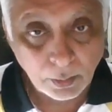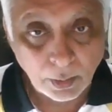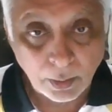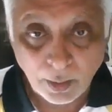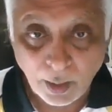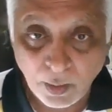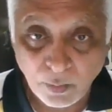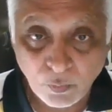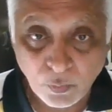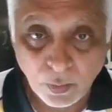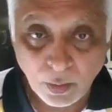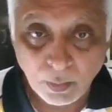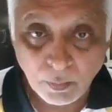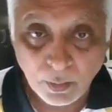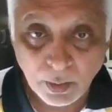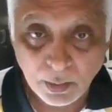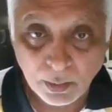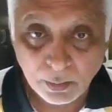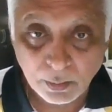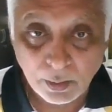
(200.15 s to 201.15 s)
Time frame
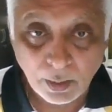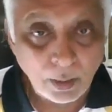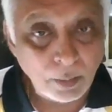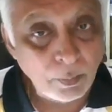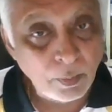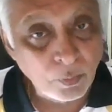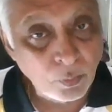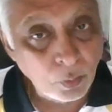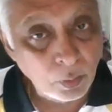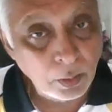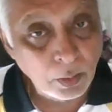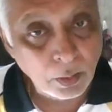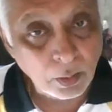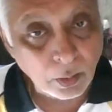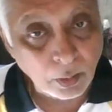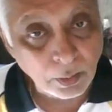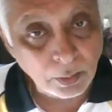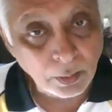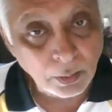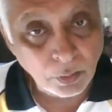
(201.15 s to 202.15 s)
is that before the
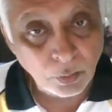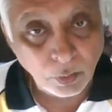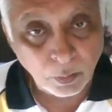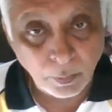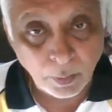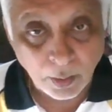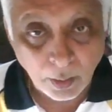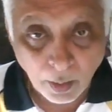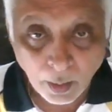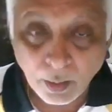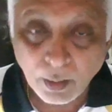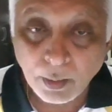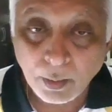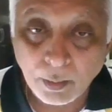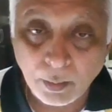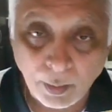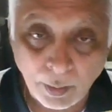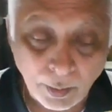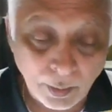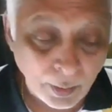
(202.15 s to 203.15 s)
toss it should be done in
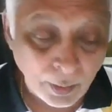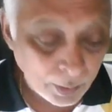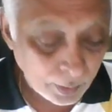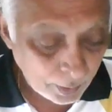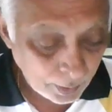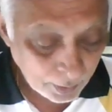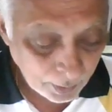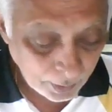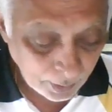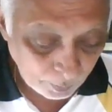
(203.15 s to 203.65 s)
writing and